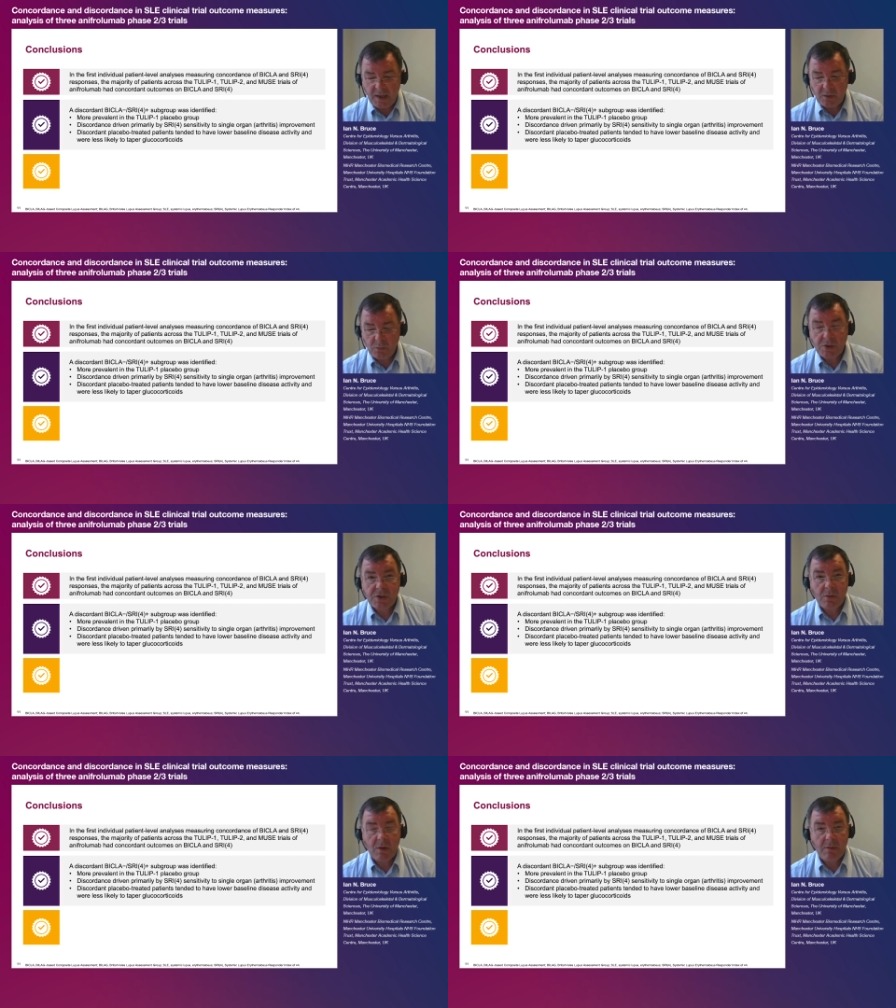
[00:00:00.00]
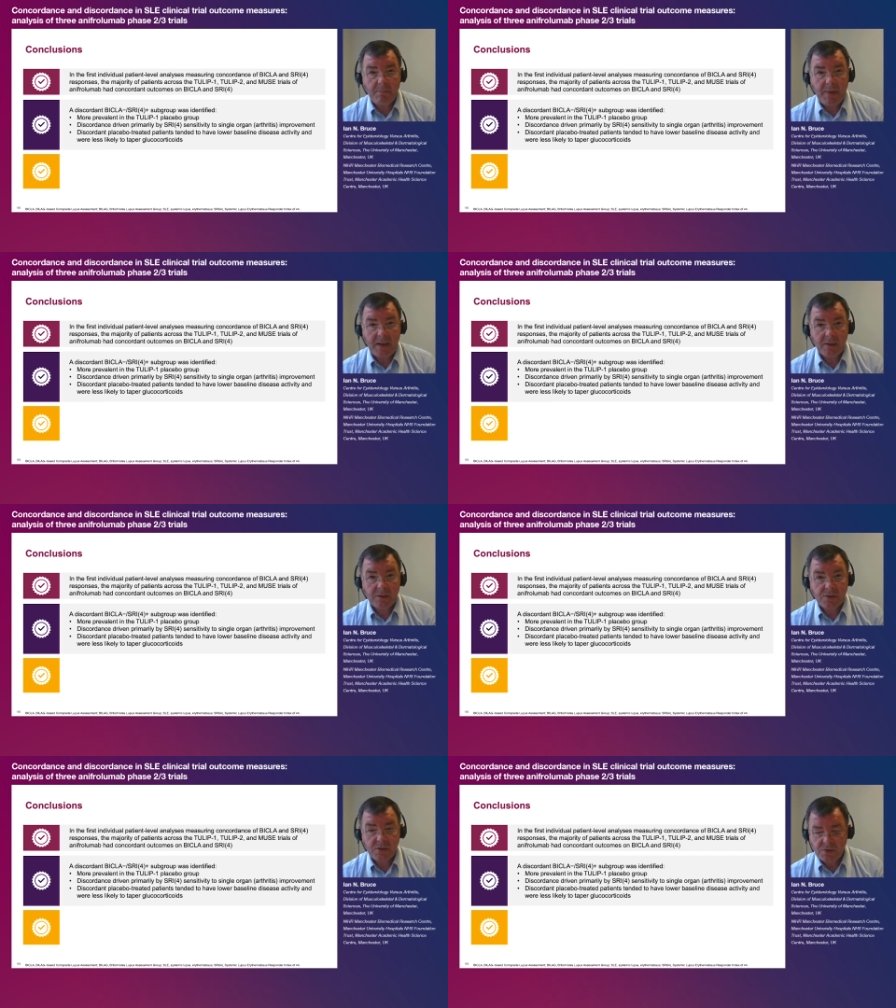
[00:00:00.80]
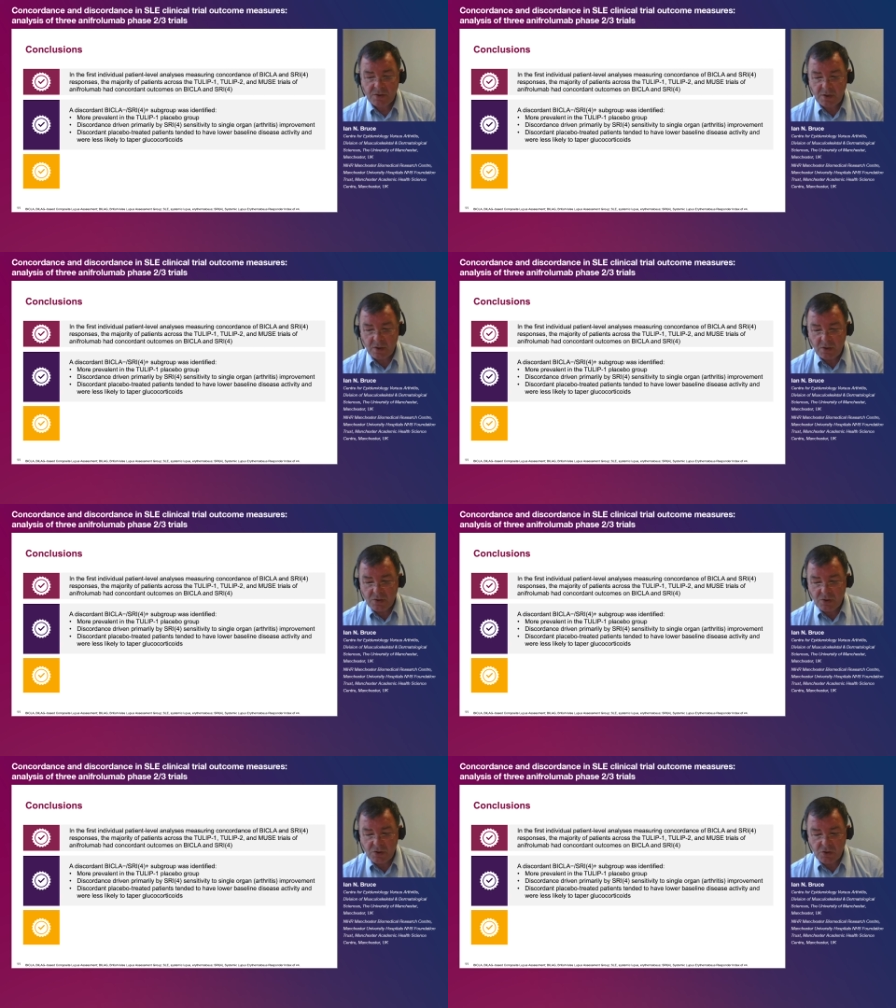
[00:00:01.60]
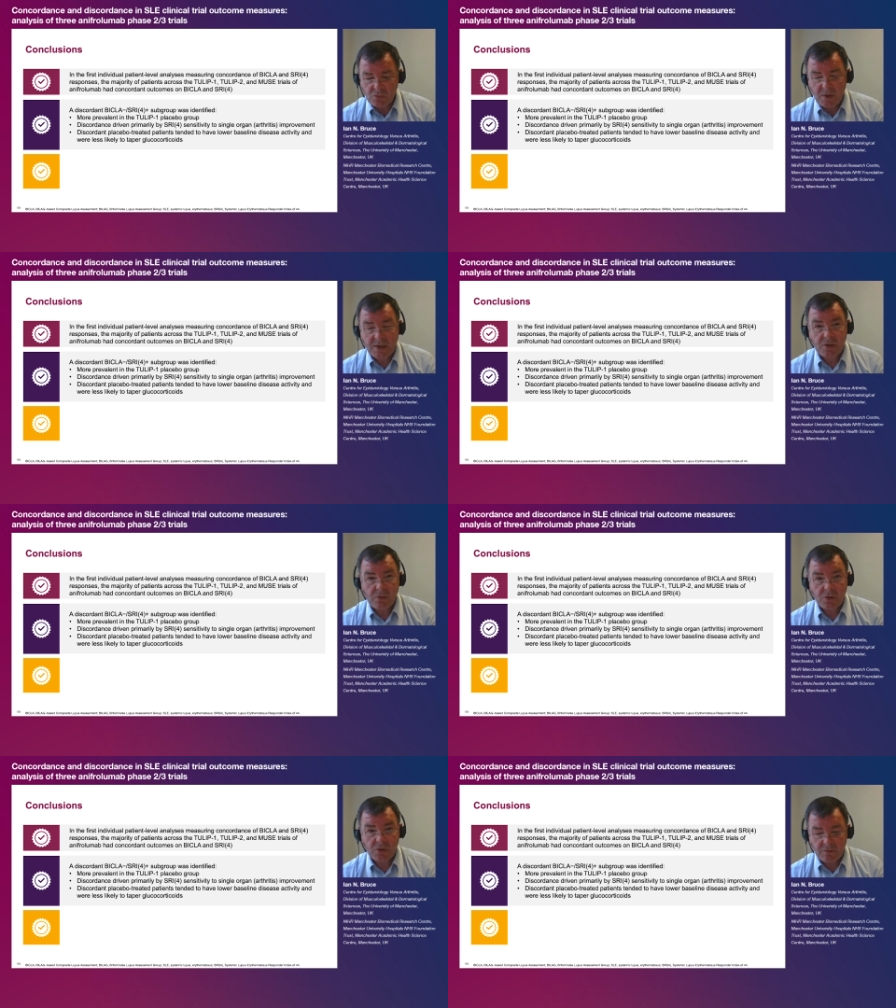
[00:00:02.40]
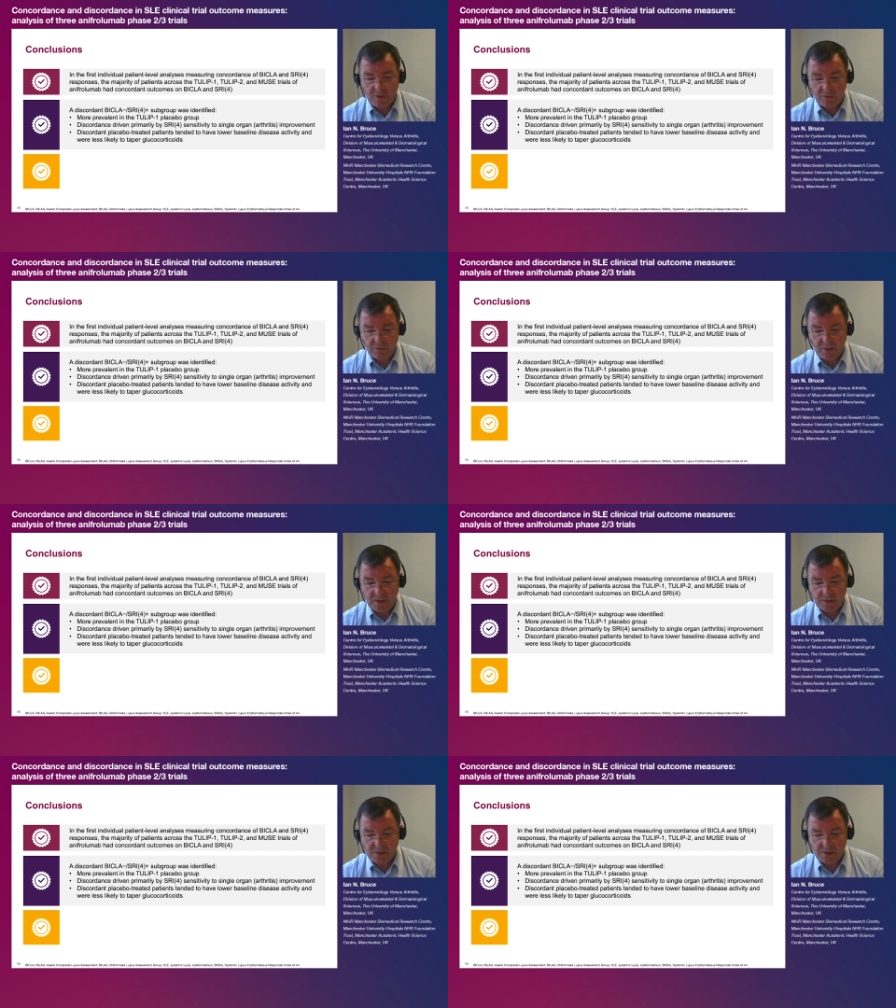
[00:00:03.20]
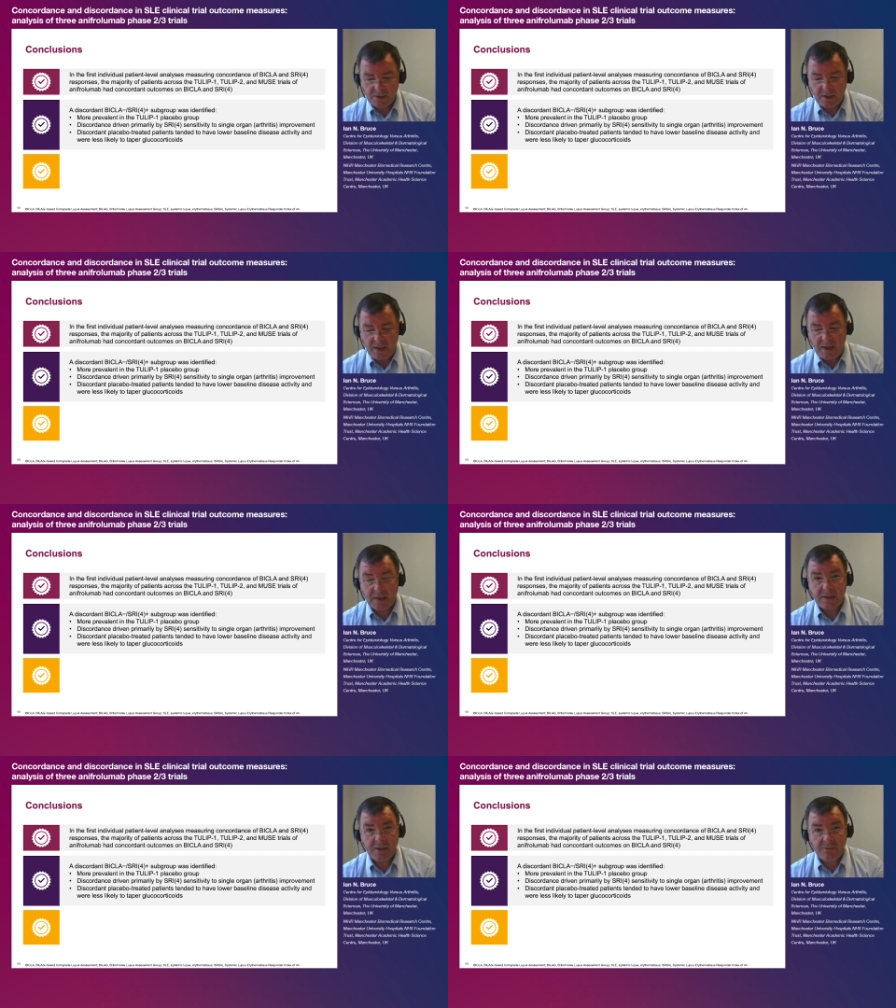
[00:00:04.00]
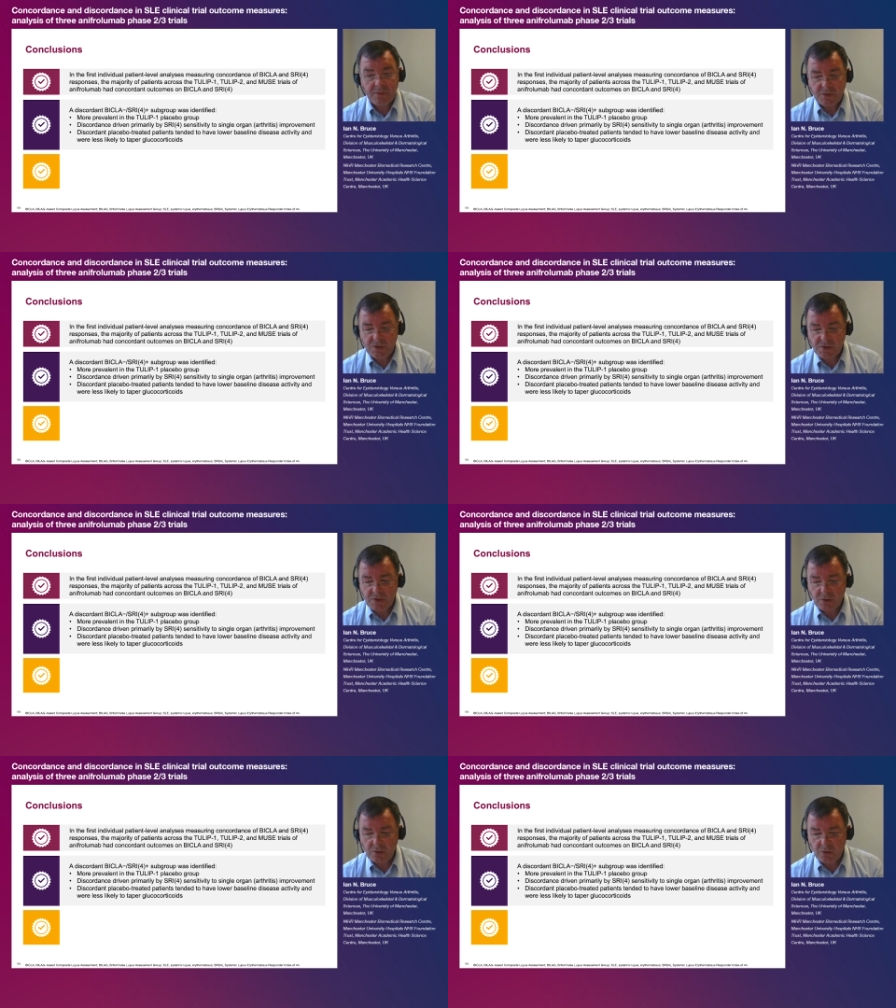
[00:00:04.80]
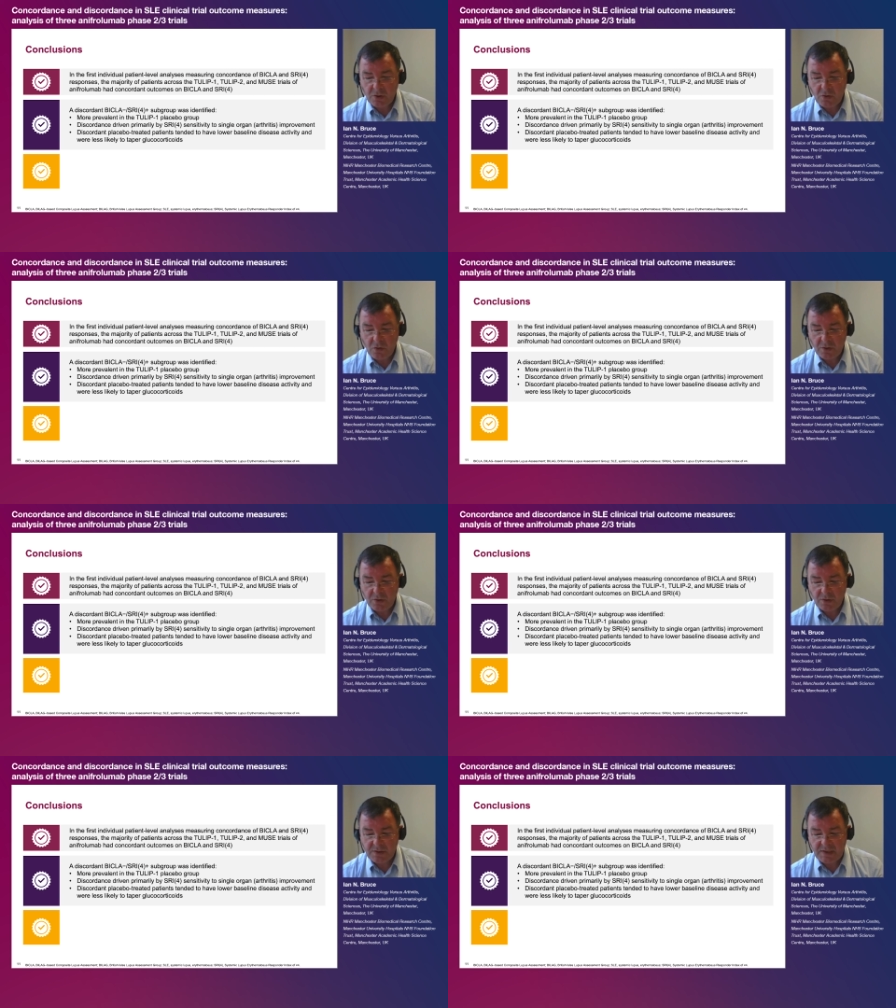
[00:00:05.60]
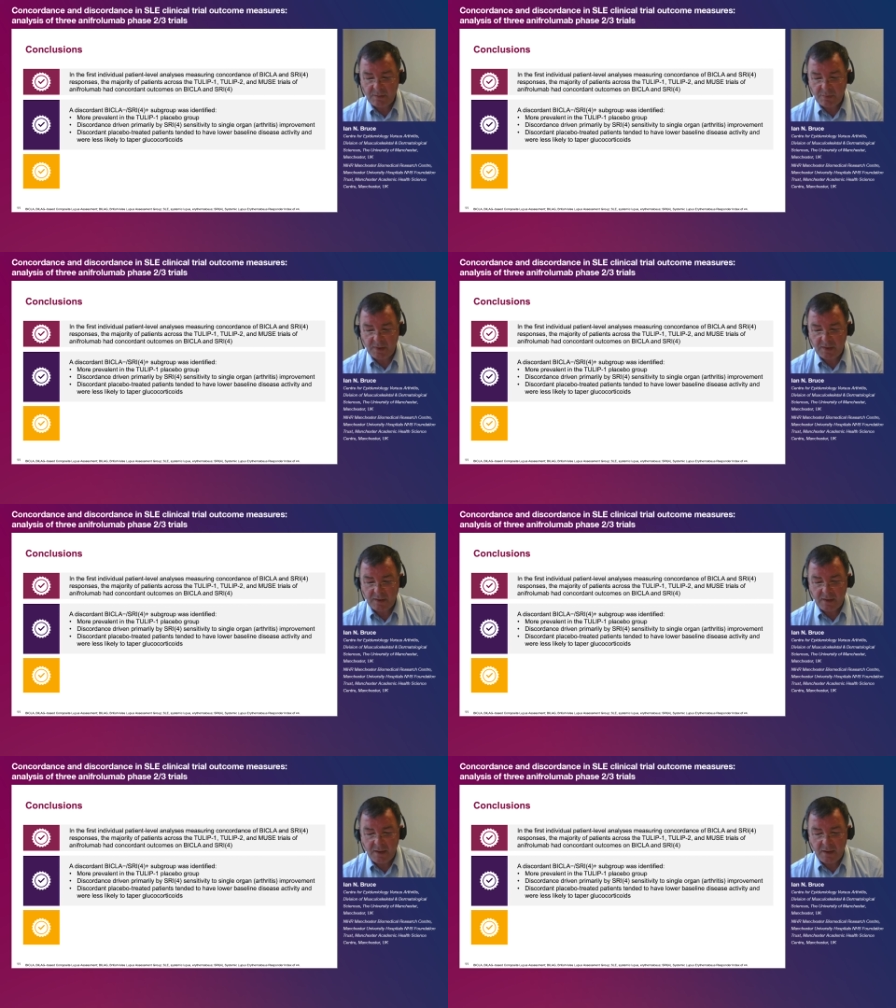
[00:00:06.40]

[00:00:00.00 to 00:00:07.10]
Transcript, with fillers: in which there are imbalances, such as resolution of arthritis, and differences in glucocorticoid tapering